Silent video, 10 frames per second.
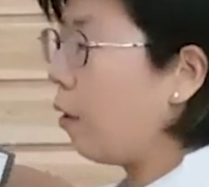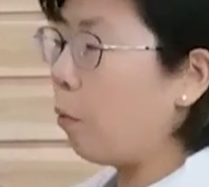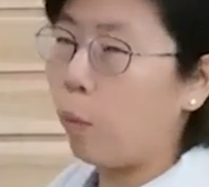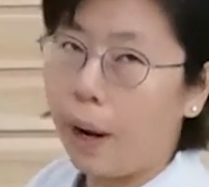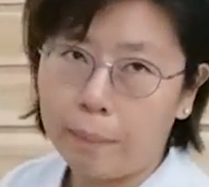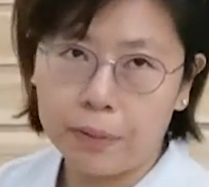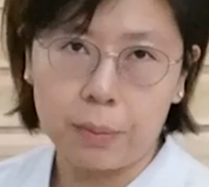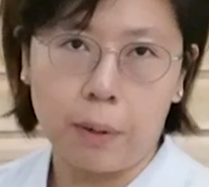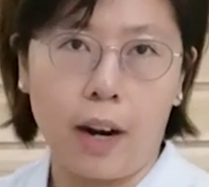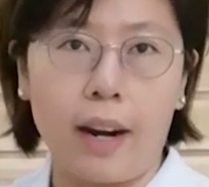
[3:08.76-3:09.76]
a
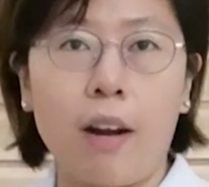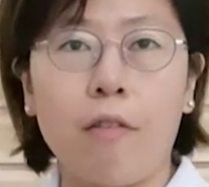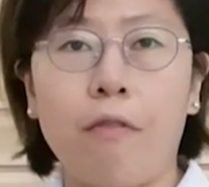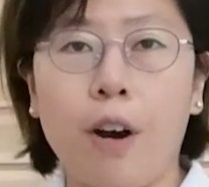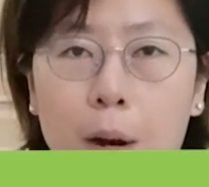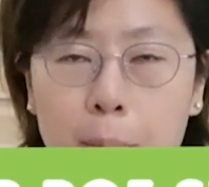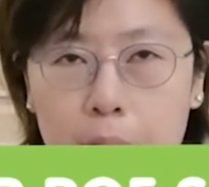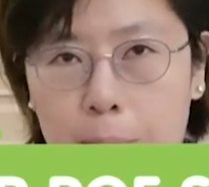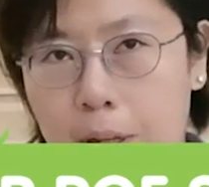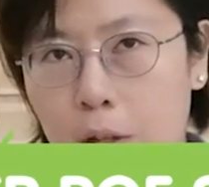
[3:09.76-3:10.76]
WebSmart
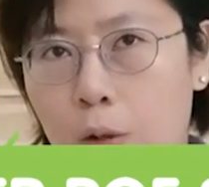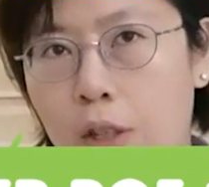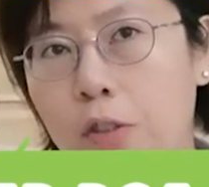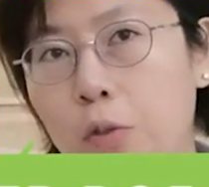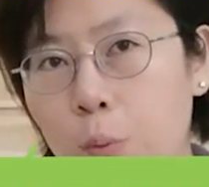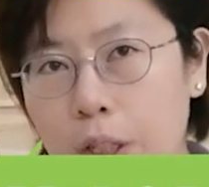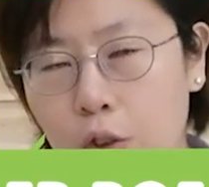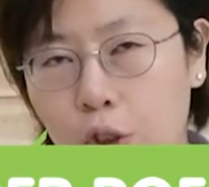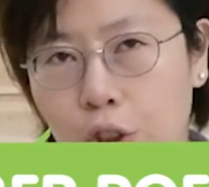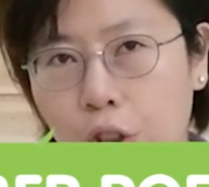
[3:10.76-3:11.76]
fiber PoE
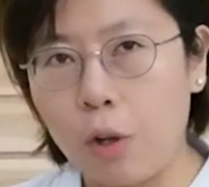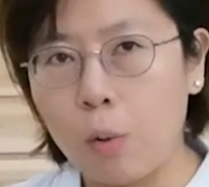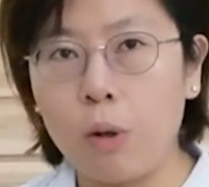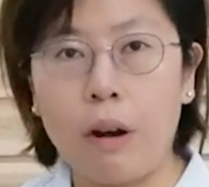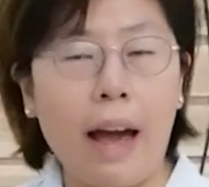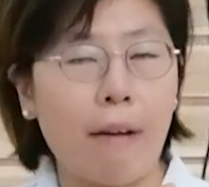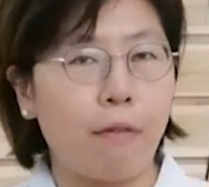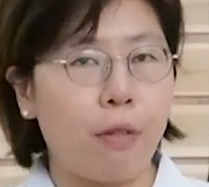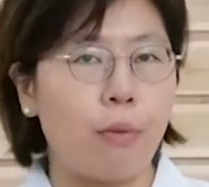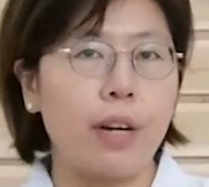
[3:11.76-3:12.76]
switch. We'll have
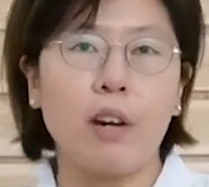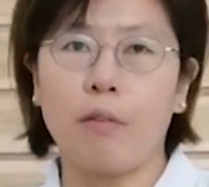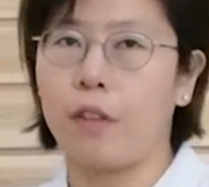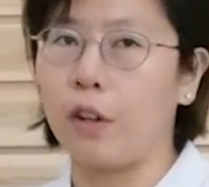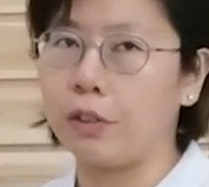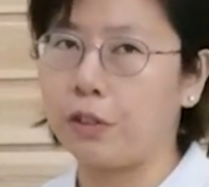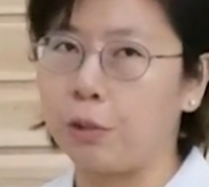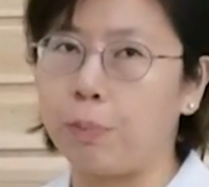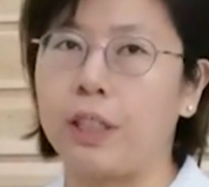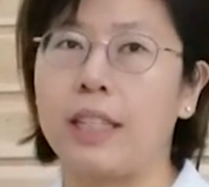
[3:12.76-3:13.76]
three of those
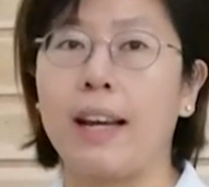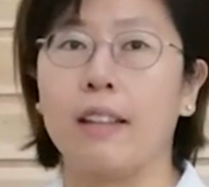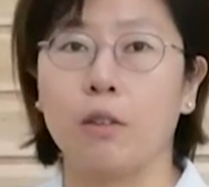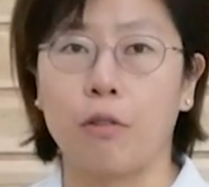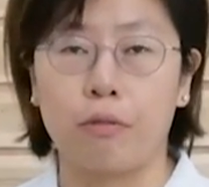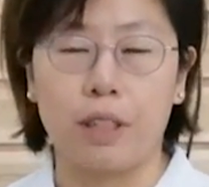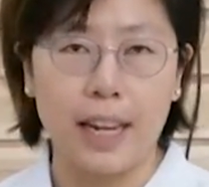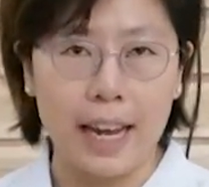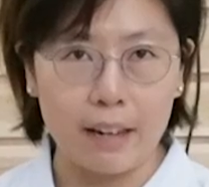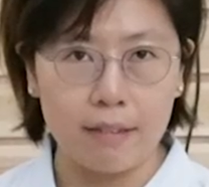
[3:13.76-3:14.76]
to pretend the
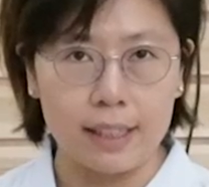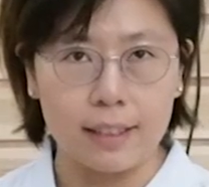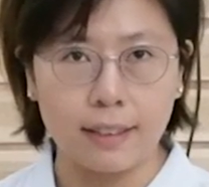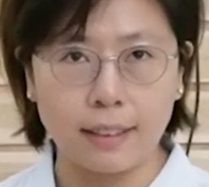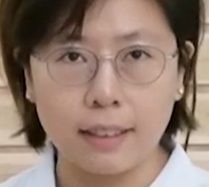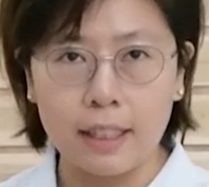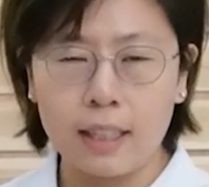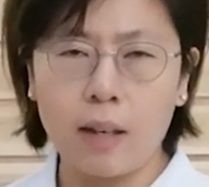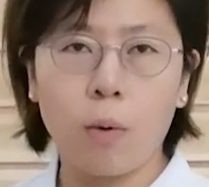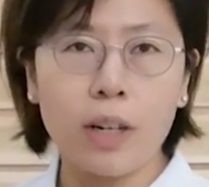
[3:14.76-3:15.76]
three areas.
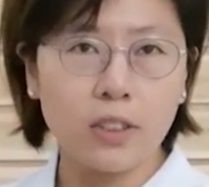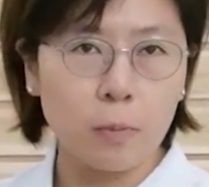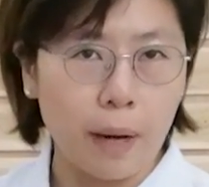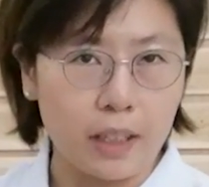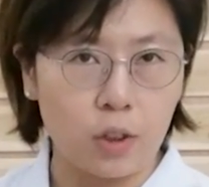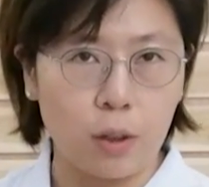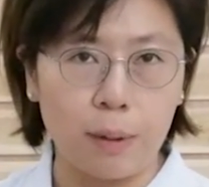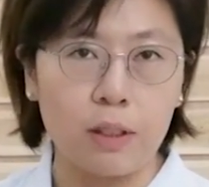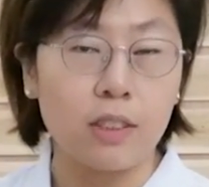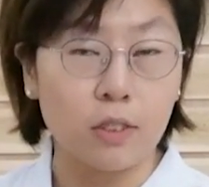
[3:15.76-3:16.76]
Now, what is special
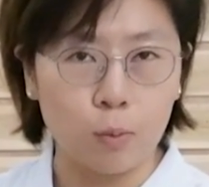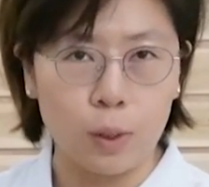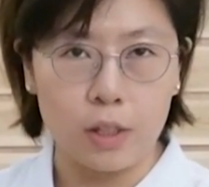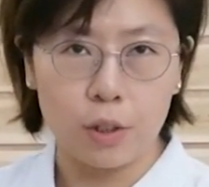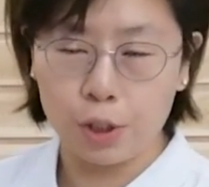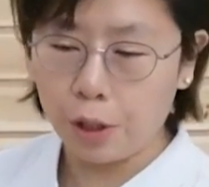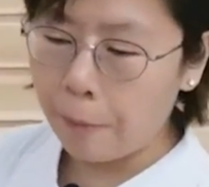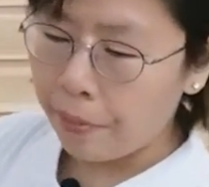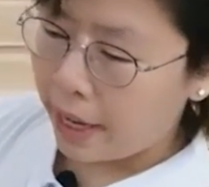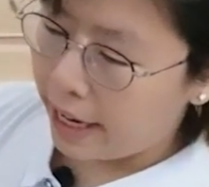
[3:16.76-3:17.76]
about this switch?
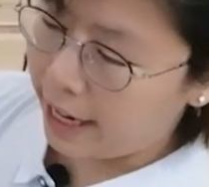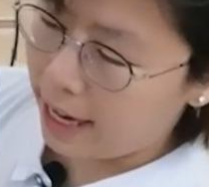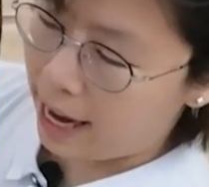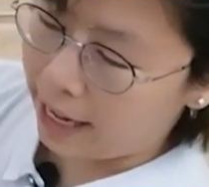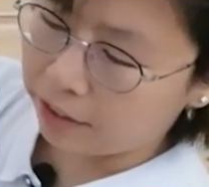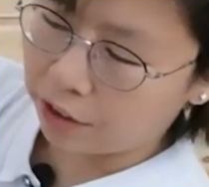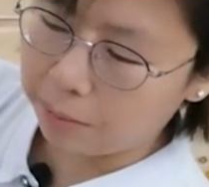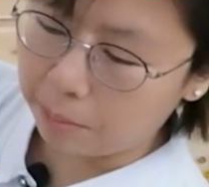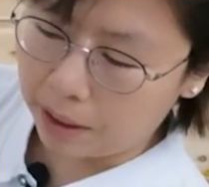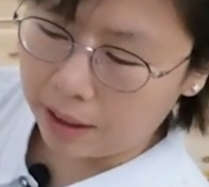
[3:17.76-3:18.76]
it has
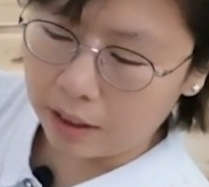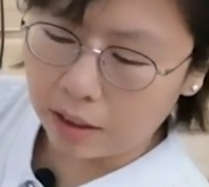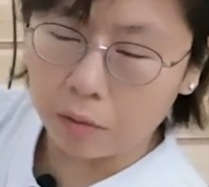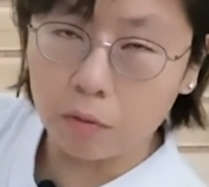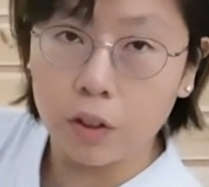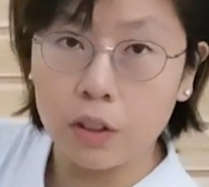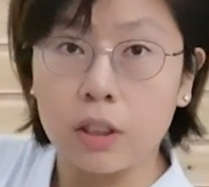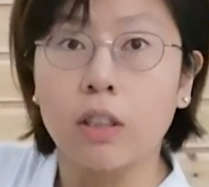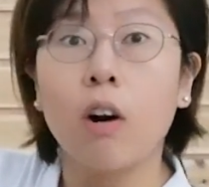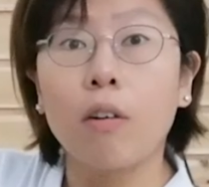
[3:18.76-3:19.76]
the media
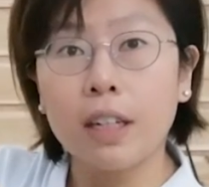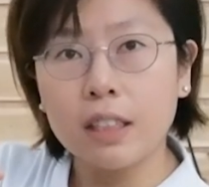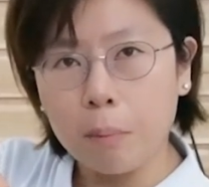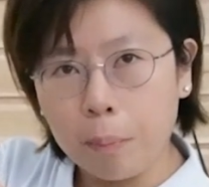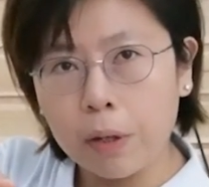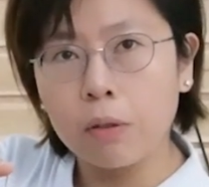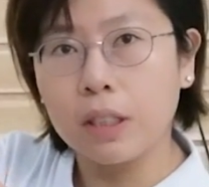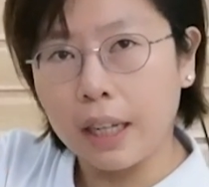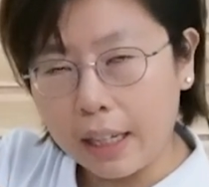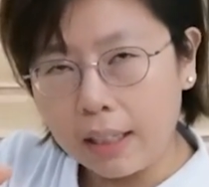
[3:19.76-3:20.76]
converter already
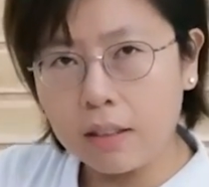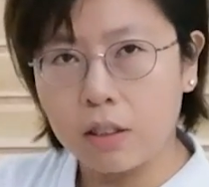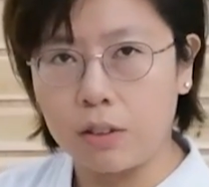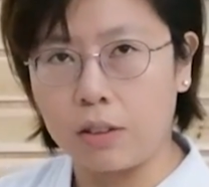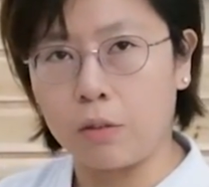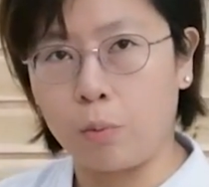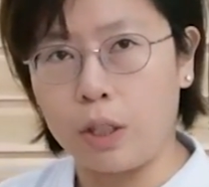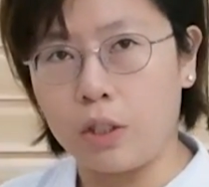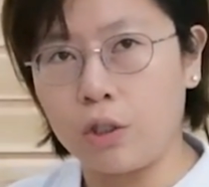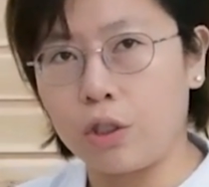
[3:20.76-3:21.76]
built into the
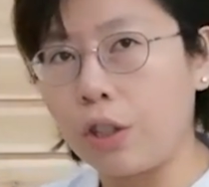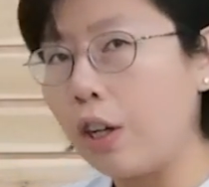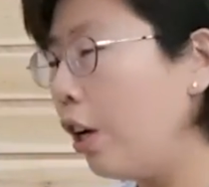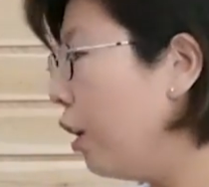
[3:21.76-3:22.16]
switch.